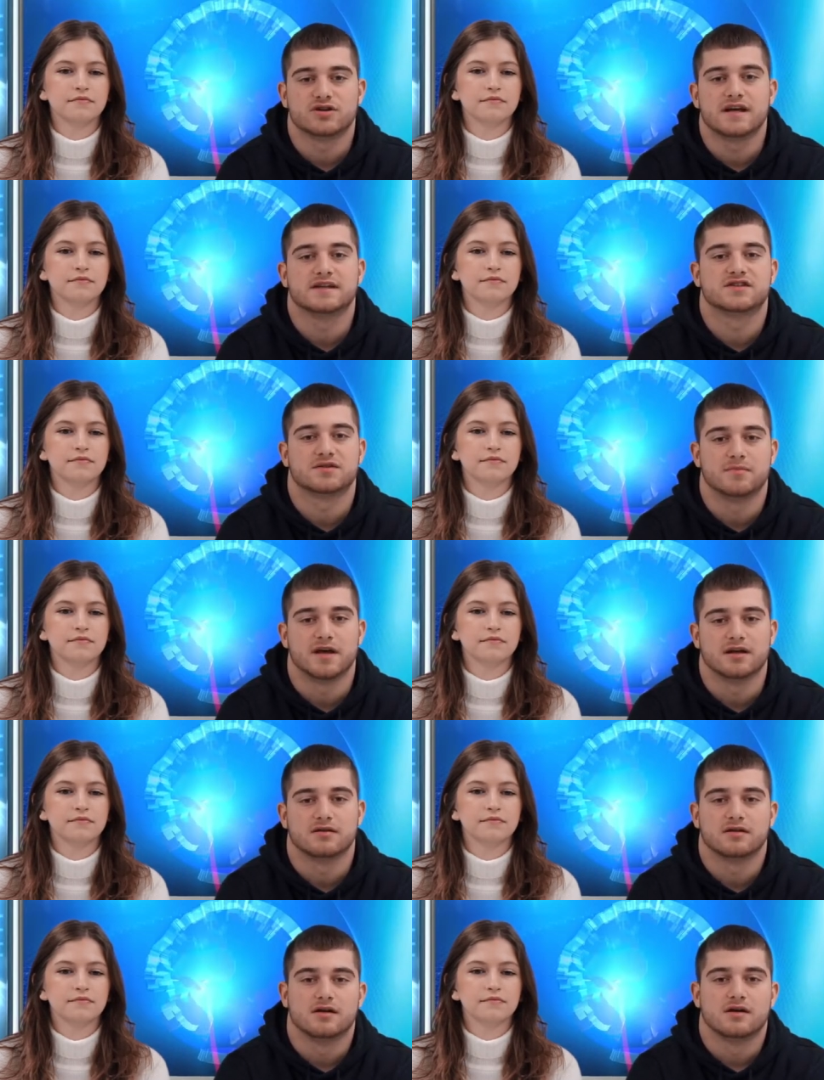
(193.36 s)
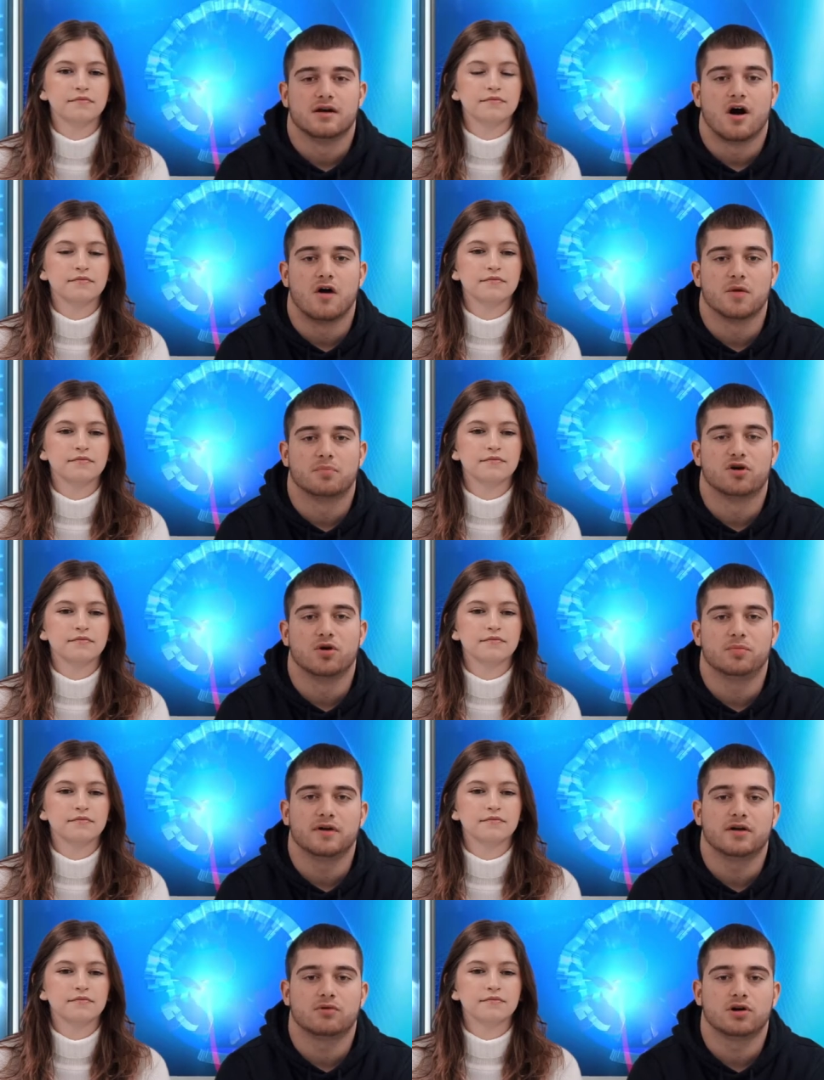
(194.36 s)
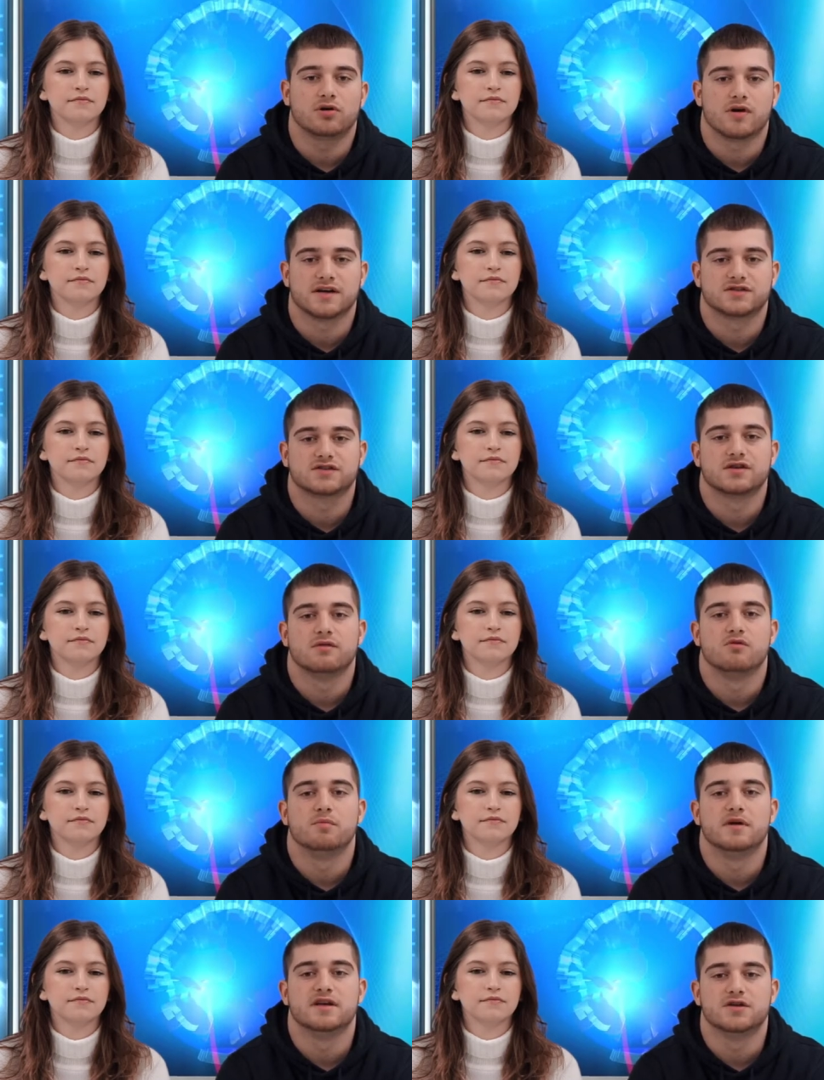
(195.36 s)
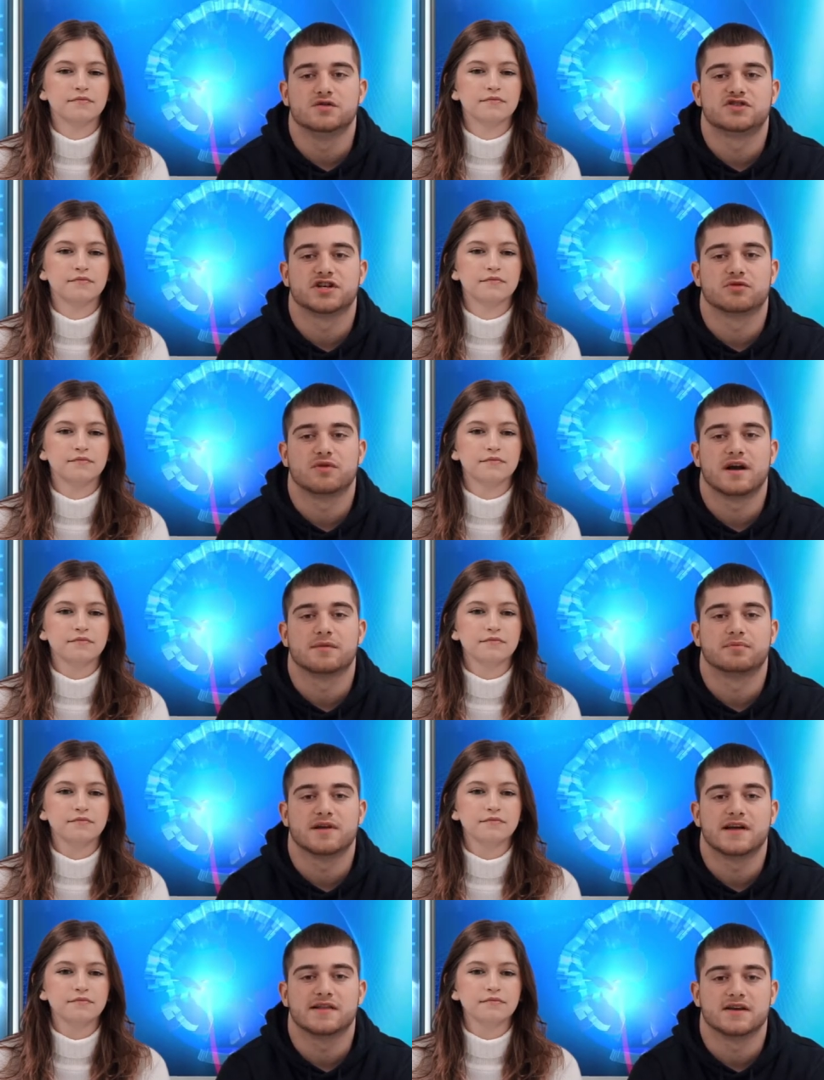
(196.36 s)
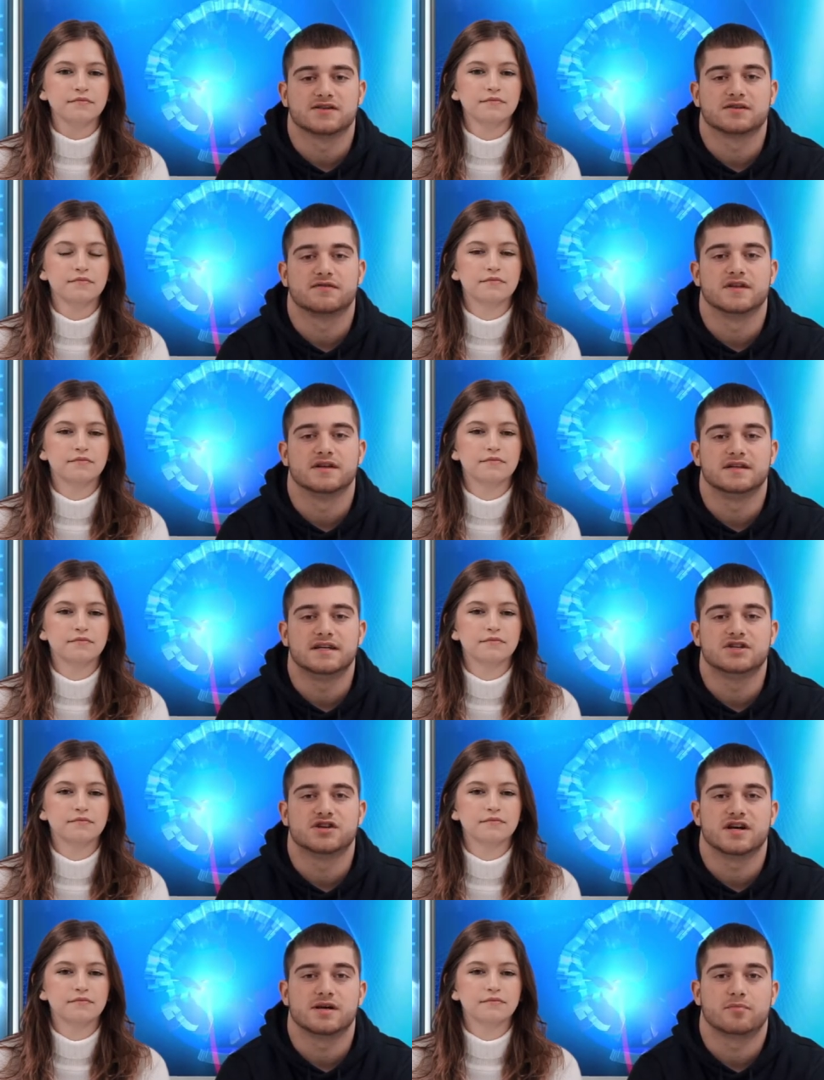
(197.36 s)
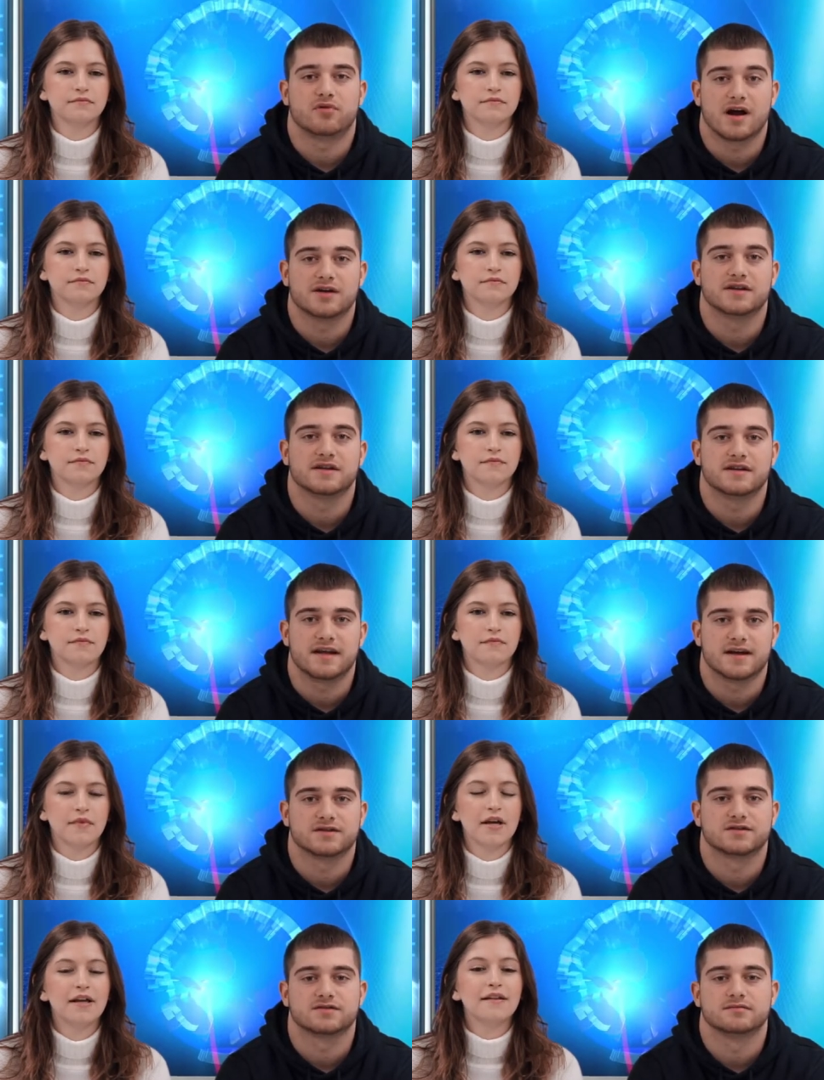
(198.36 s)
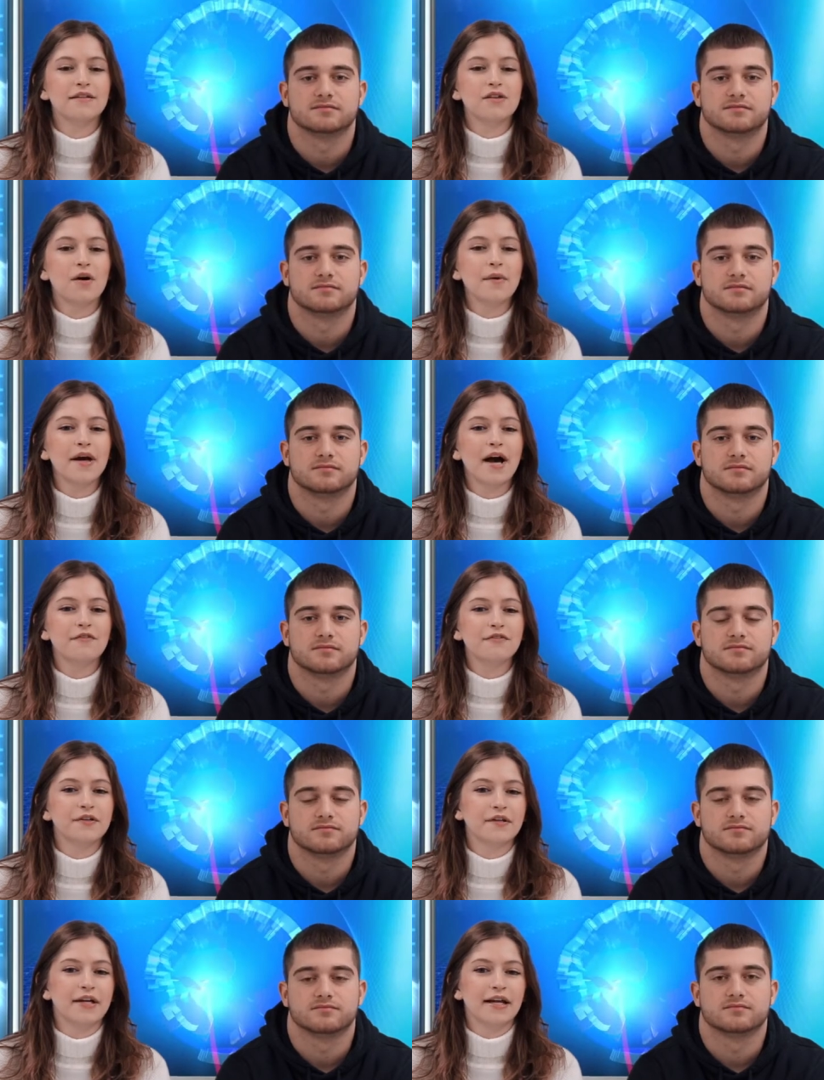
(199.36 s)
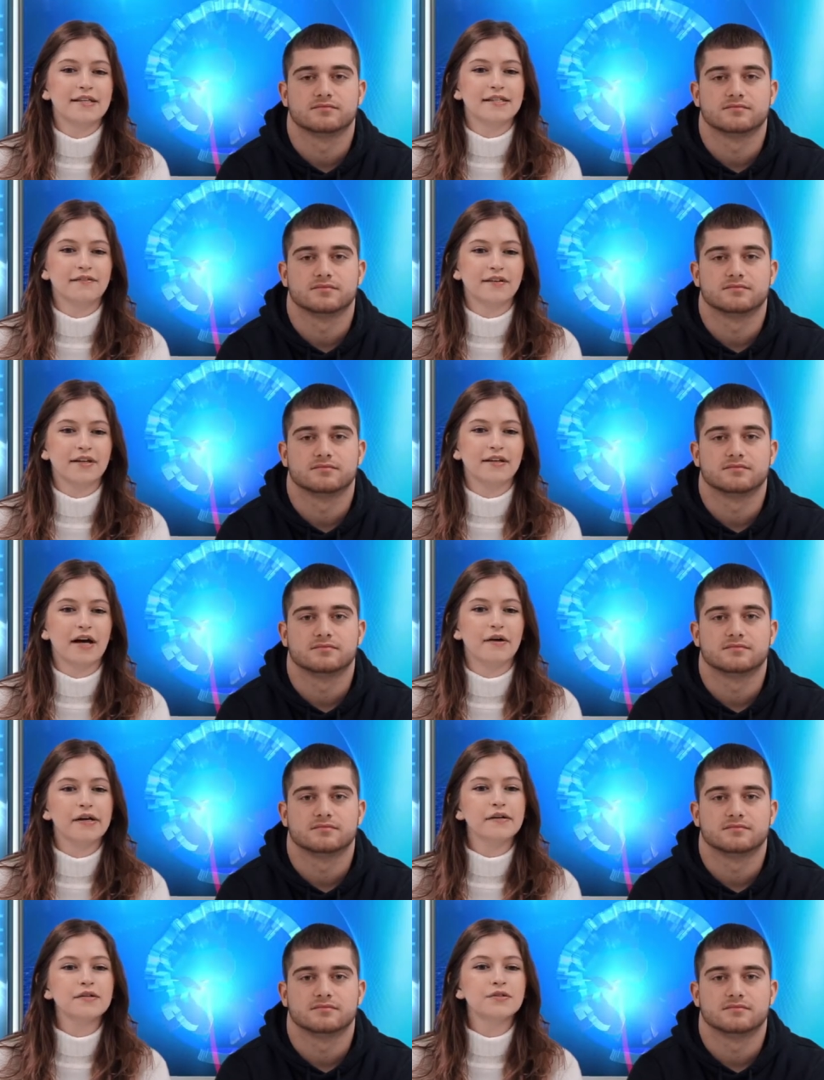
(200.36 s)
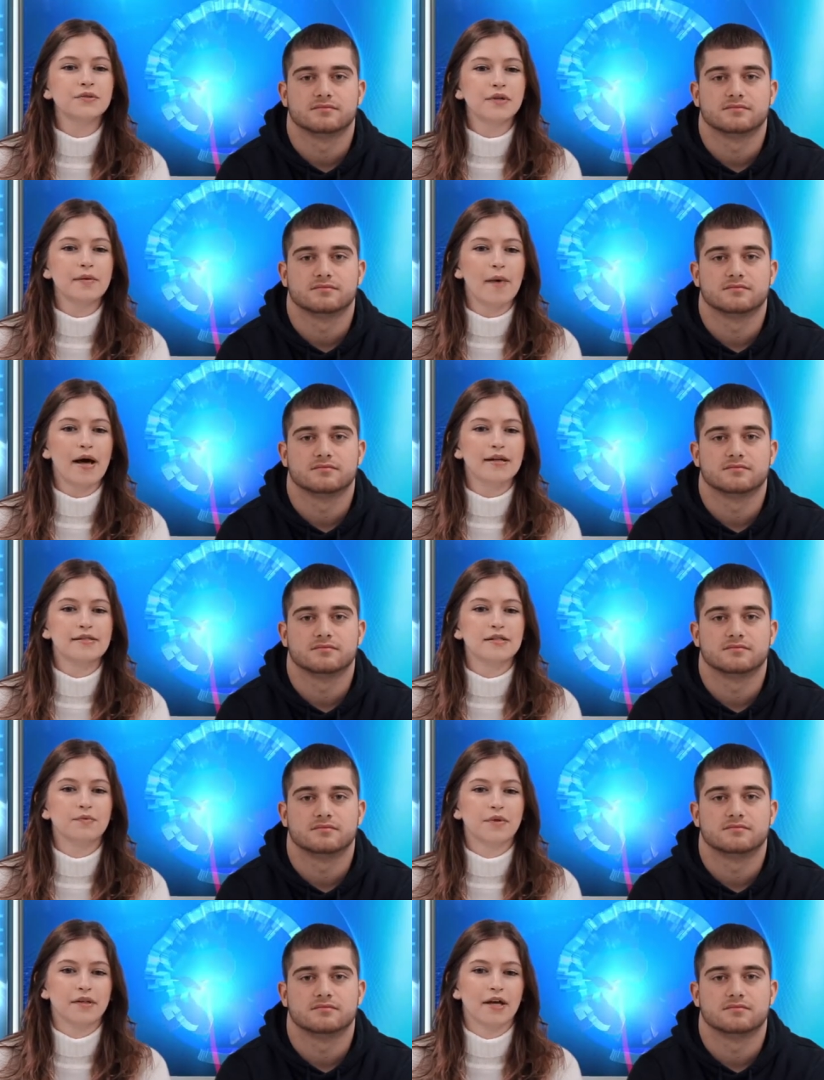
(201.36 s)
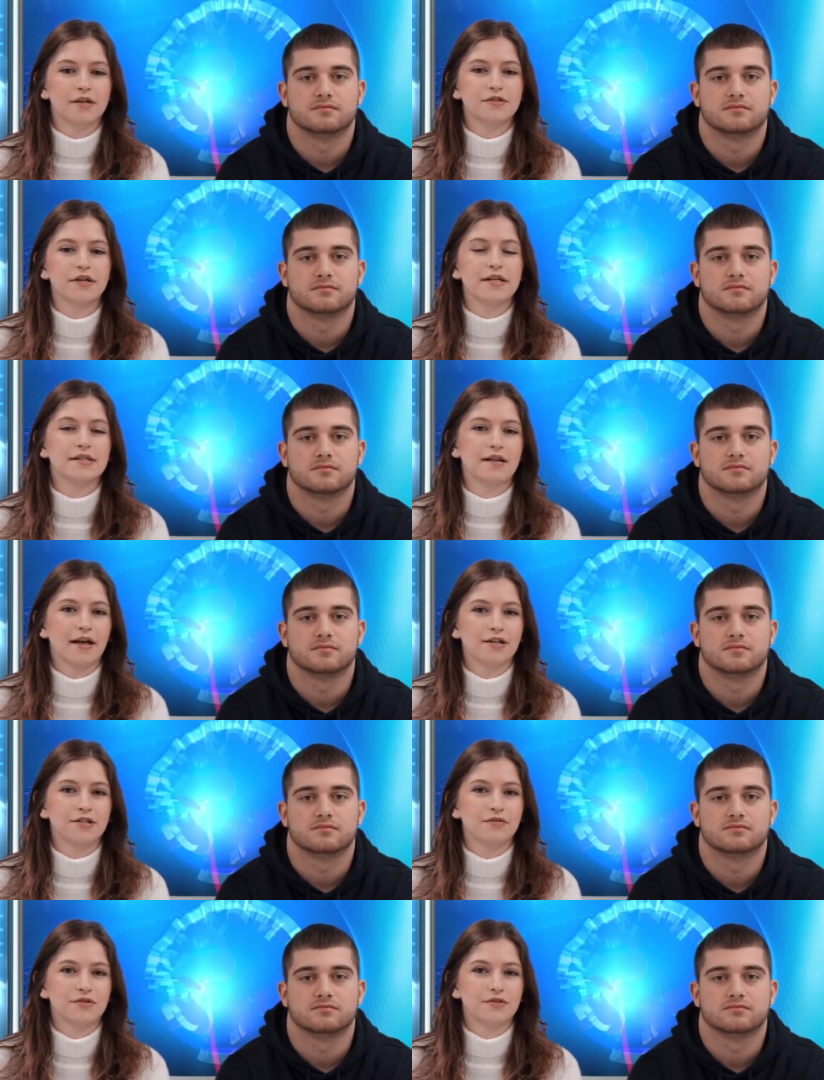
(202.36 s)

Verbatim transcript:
Speaker 1: and submit. All appropriate requests will be used to create a playlist for the DJ prior to the dance.
Speaker 2: That's all we have for you today, CV. Now here's Torian Madison with yesterday's election